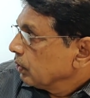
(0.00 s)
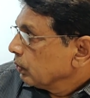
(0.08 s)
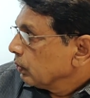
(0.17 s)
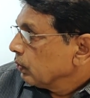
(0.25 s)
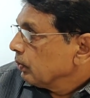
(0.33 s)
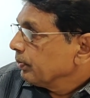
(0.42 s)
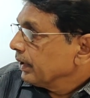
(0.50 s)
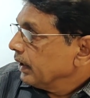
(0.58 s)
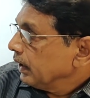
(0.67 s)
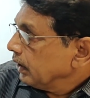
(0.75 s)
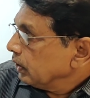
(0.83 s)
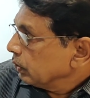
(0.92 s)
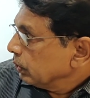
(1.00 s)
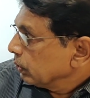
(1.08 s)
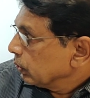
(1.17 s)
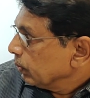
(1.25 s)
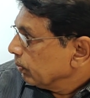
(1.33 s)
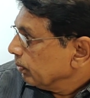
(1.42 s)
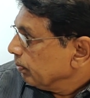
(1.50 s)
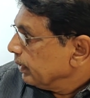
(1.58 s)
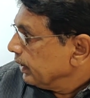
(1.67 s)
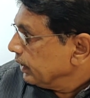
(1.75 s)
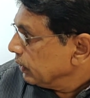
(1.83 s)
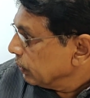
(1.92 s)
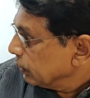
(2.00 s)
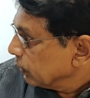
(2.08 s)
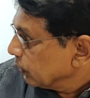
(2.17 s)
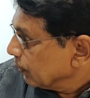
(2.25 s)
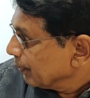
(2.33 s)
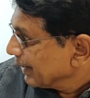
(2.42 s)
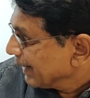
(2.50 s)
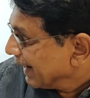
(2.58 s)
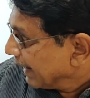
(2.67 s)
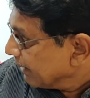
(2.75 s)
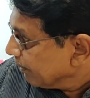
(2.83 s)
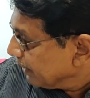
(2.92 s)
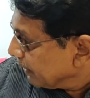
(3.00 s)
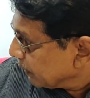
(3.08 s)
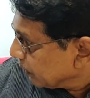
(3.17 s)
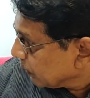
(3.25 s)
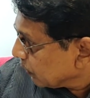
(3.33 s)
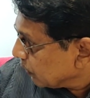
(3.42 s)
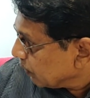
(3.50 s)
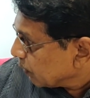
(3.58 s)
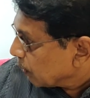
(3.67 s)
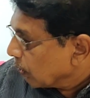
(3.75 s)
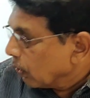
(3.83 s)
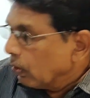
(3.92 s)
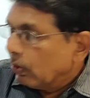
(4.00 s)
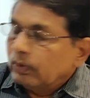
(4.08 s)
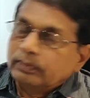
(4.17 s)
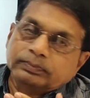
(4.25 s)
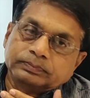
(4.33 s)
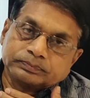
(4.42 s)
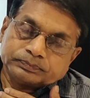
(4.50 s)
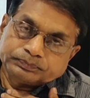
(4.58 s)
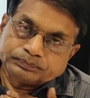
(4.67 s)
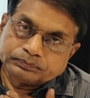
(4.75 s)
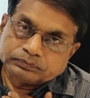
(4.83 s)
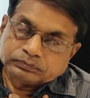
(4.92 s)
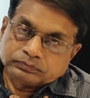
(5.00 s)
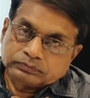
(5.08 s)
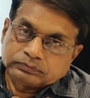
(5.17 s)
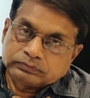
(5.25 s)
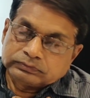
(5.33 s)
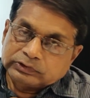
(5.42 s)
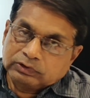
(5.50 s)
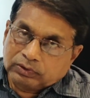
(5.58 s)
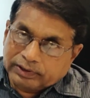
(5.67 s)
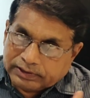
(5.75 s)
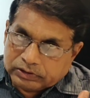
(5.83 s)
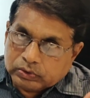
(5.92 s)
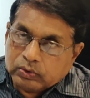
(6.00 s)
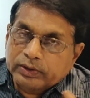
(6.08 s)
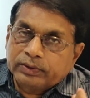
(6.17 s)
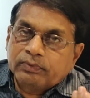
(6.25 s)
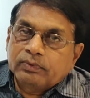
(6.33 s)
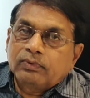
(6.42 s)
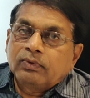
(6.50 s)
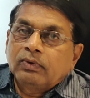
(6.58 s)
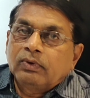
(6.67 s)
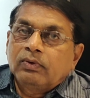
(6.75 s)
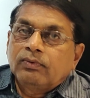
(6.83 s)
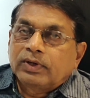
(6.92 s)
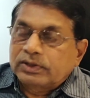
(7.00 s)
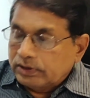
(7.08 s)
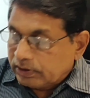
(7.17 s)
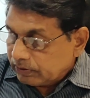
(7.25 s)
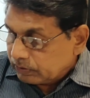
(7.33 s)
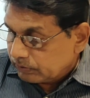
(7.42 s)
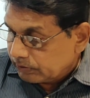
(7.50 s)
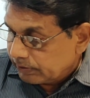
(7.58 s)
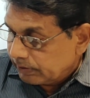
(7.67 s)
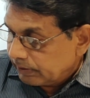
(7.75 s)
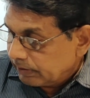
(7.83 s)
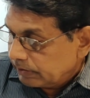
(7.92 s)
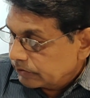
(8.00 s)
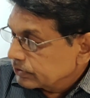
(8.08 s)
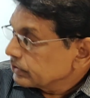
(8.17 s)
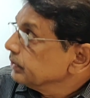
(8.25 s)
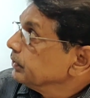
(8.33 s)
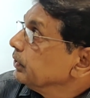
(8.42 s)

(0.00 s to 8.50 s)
group A, group B, group AB, group O. Now let us go further into the details.